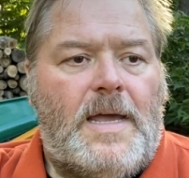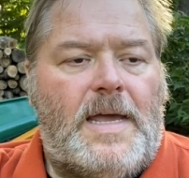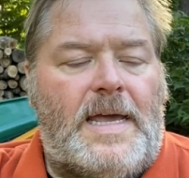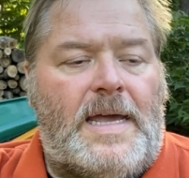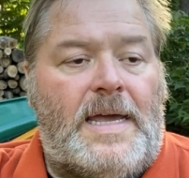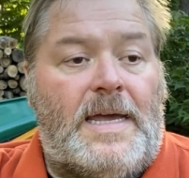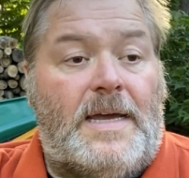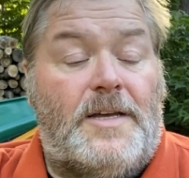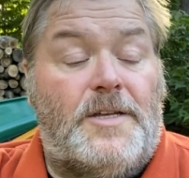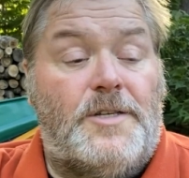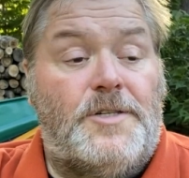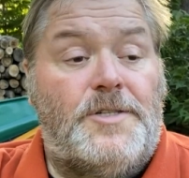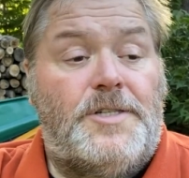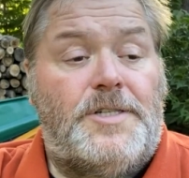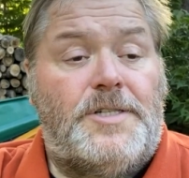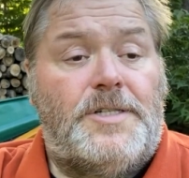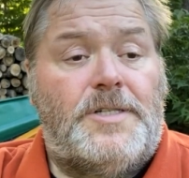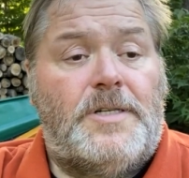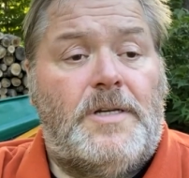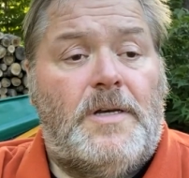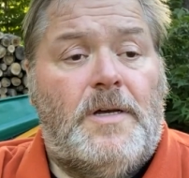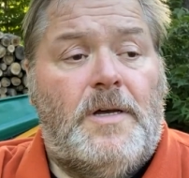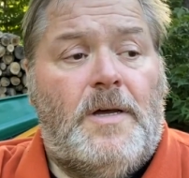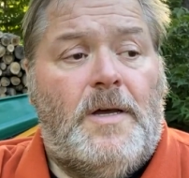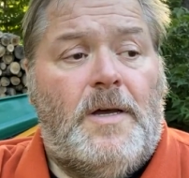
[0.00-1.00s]

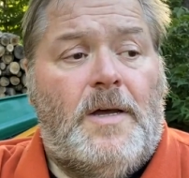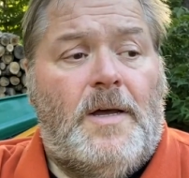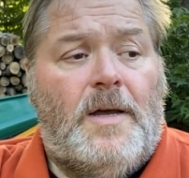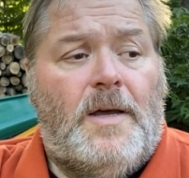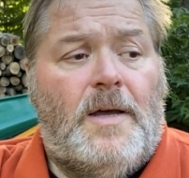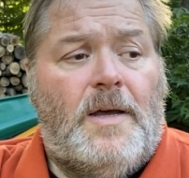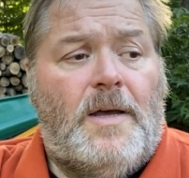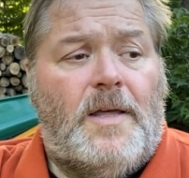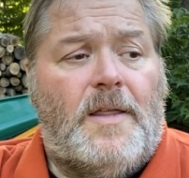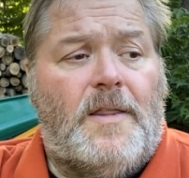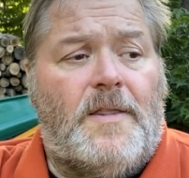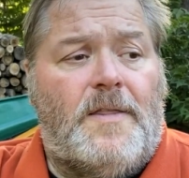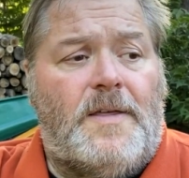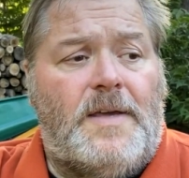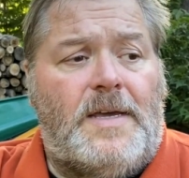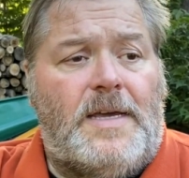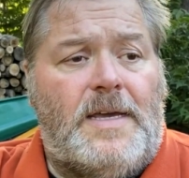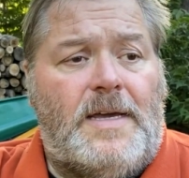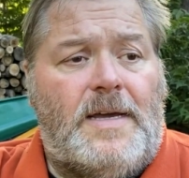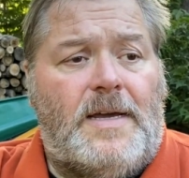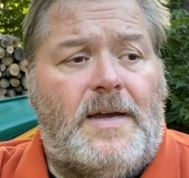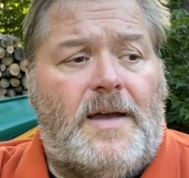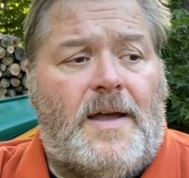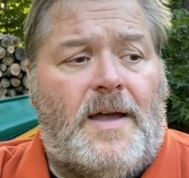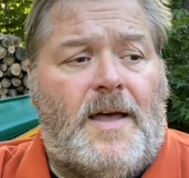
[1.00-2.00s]
is
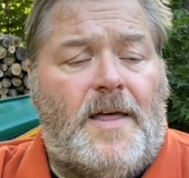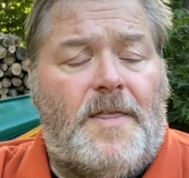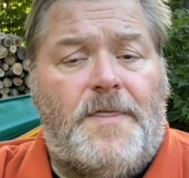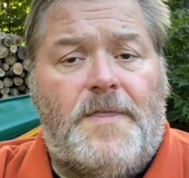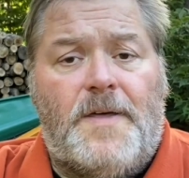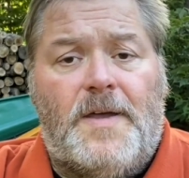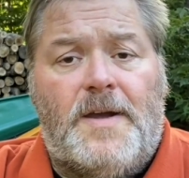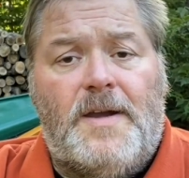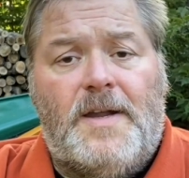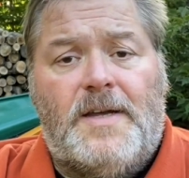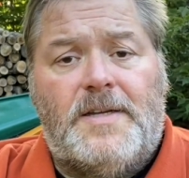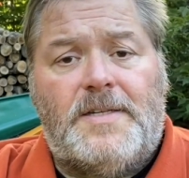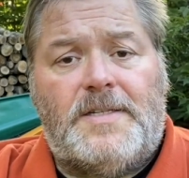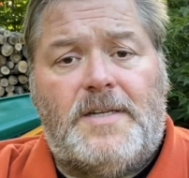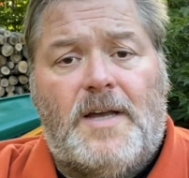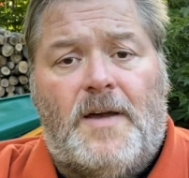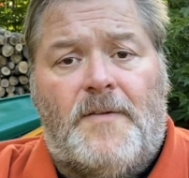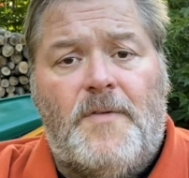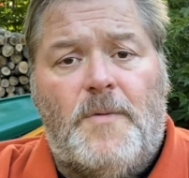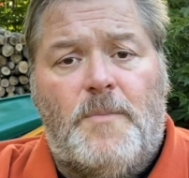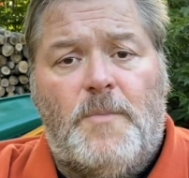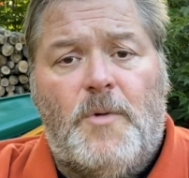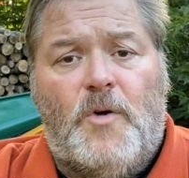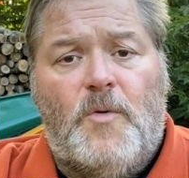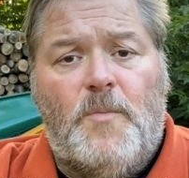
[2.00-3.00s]
the thinness of
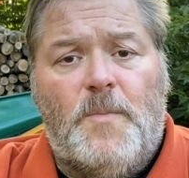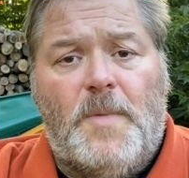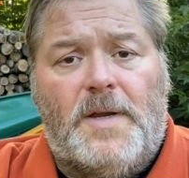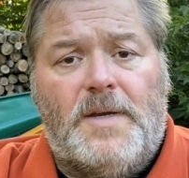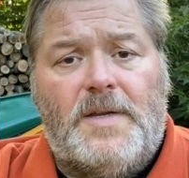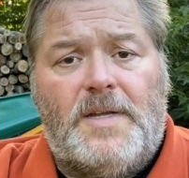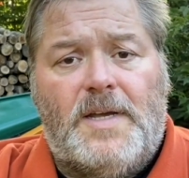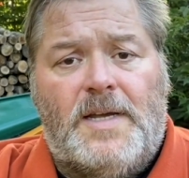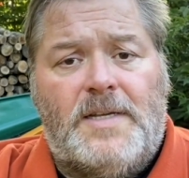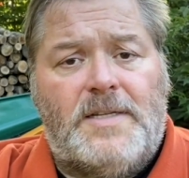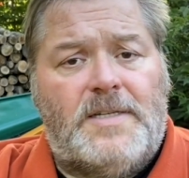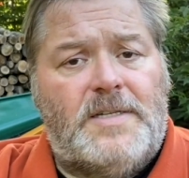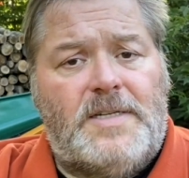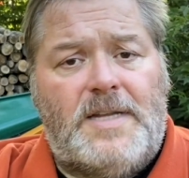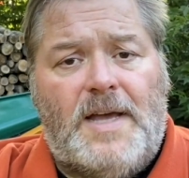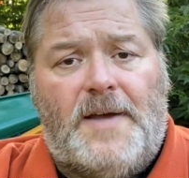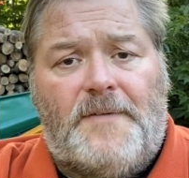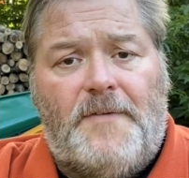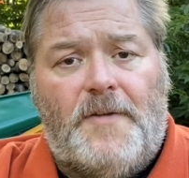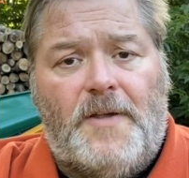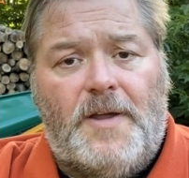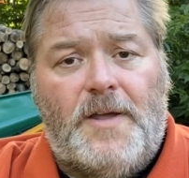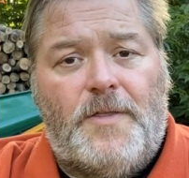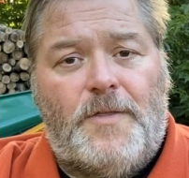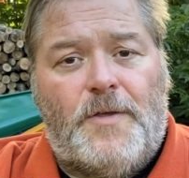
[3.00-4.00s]
the movement. It's
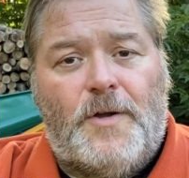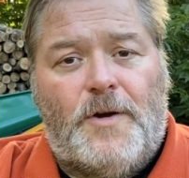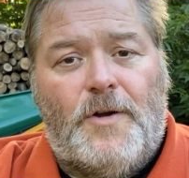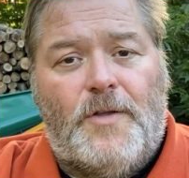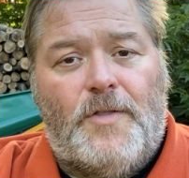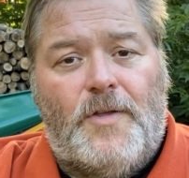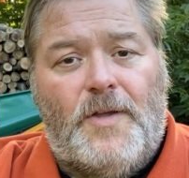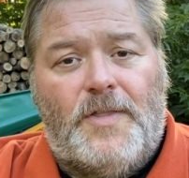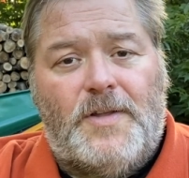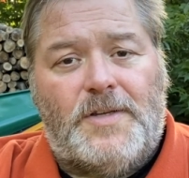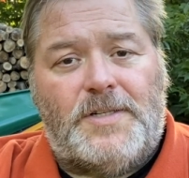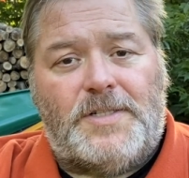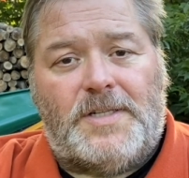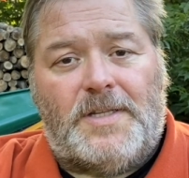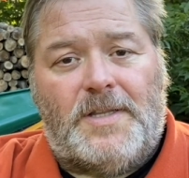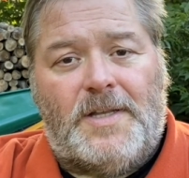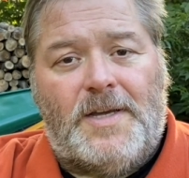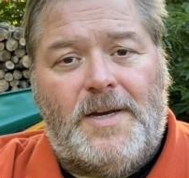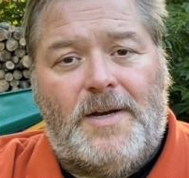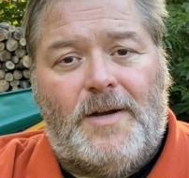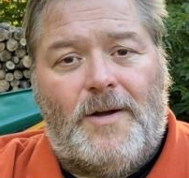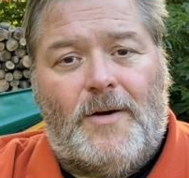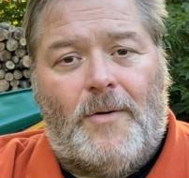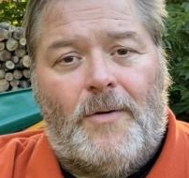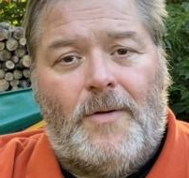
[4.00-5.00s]
definitely thinner than the
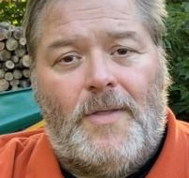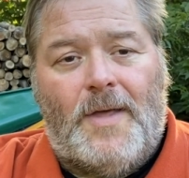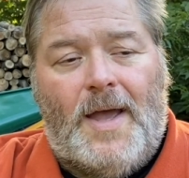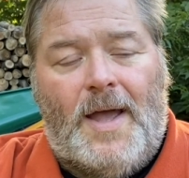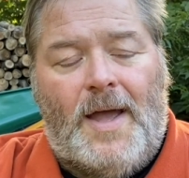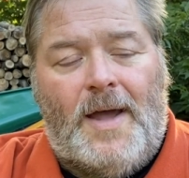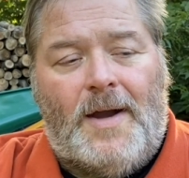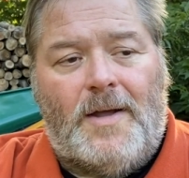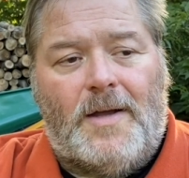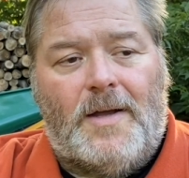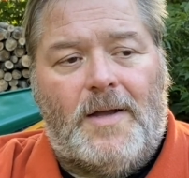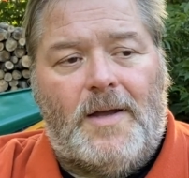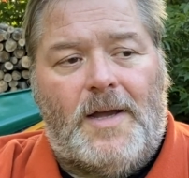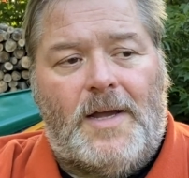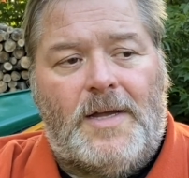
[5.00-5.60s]
Solita or the ETA.